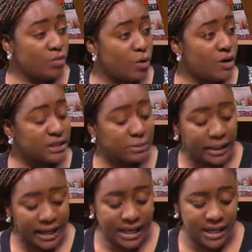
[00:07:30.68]
is it
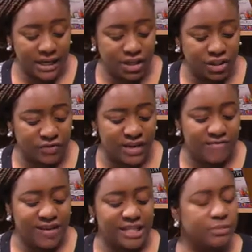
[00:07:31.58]
playing in achieving
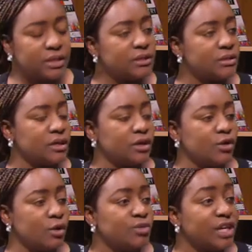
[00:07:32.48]
investment
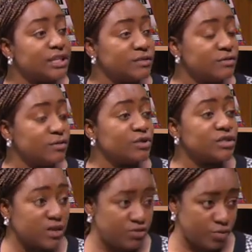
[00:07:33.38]
objectives for
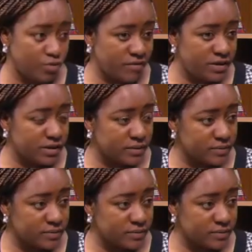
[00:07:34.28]
Central Province?